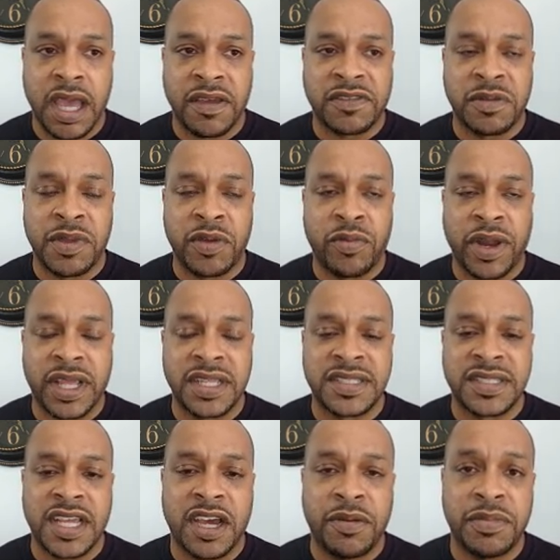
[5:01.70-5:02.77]
have to be
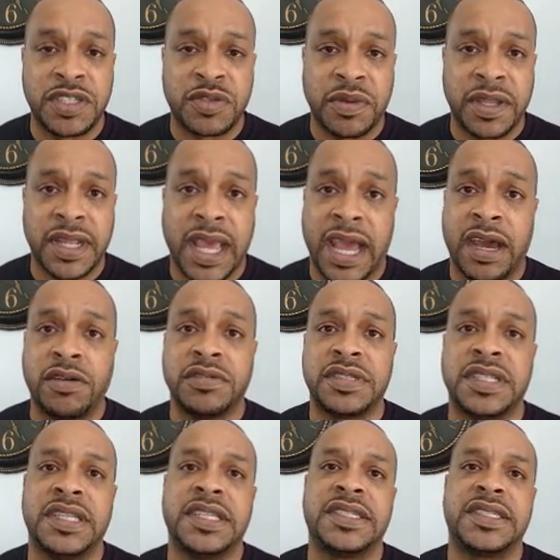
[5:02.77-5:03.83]
reconciled between the
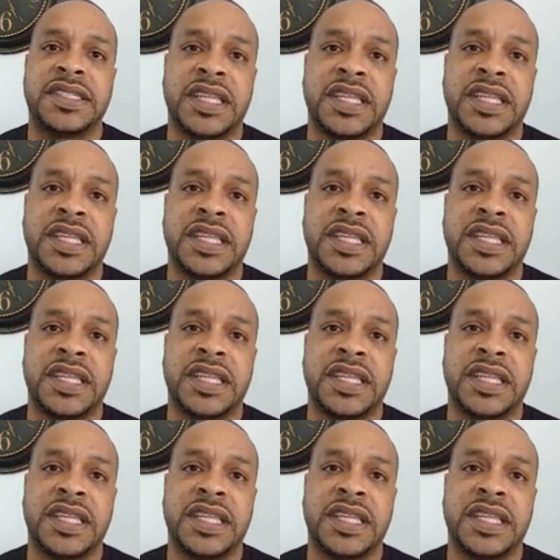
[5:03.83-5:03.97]
House and the